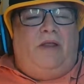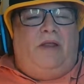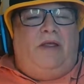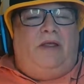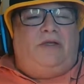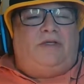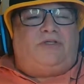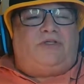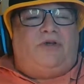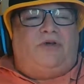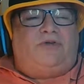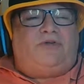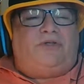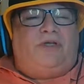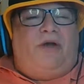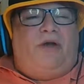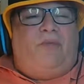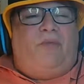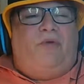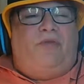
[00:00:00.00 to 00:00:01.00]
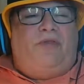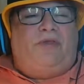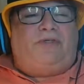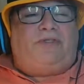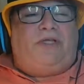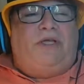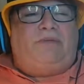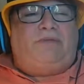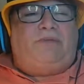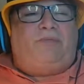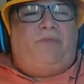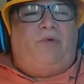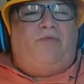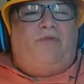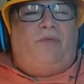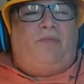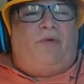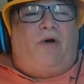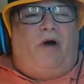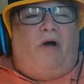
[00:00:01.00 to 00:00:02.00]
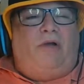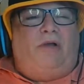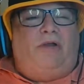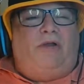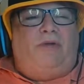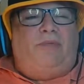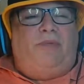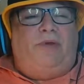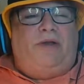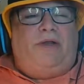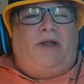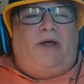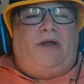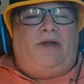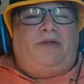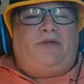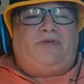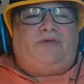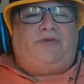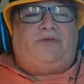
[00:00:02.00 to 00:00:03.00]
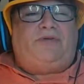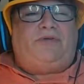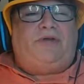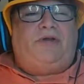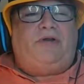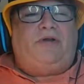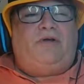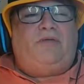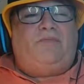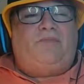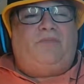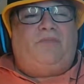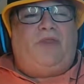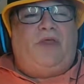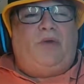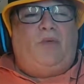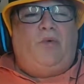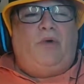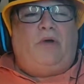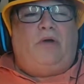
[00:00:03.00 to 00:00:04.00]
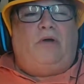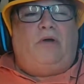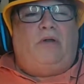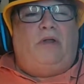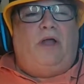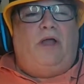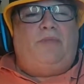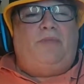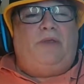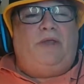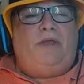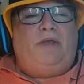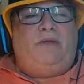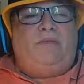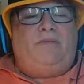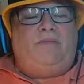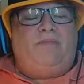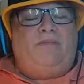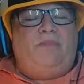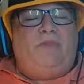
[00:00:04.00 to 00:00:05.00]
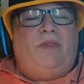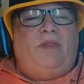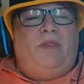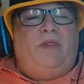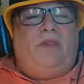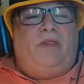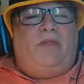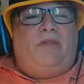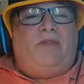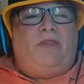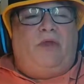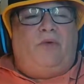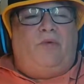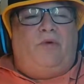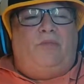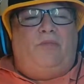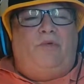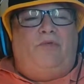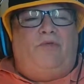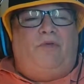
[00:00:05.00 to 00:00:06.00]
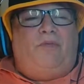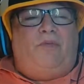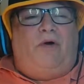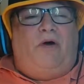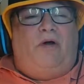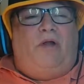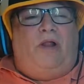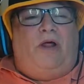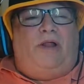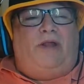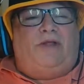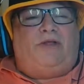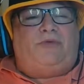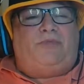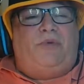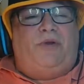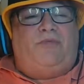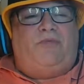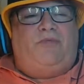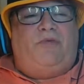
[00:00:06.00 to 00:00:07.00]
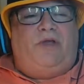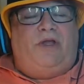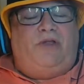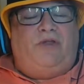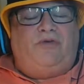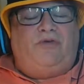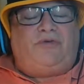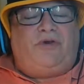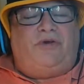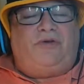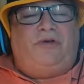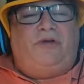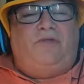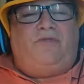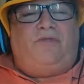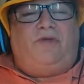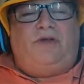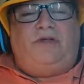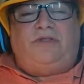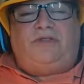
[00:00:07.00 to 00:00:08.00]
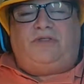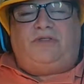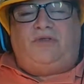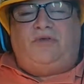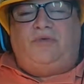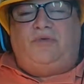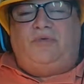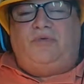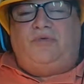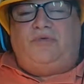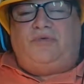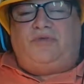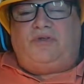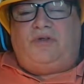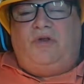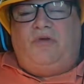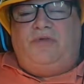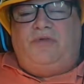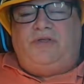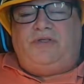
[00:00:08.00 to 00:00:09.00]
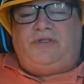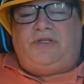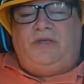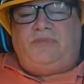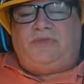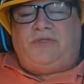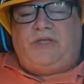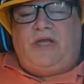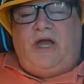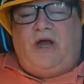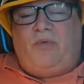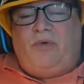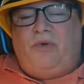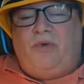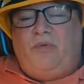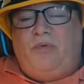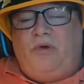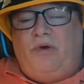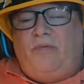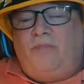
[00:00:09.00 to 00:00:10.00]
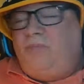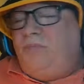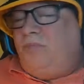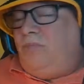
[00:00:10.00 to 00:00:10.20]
And so, yeah, will these teams move the ball a little bit on us? They will. I mean, they will move the ball on us. But if we can use our defense to slow these teams down, we will.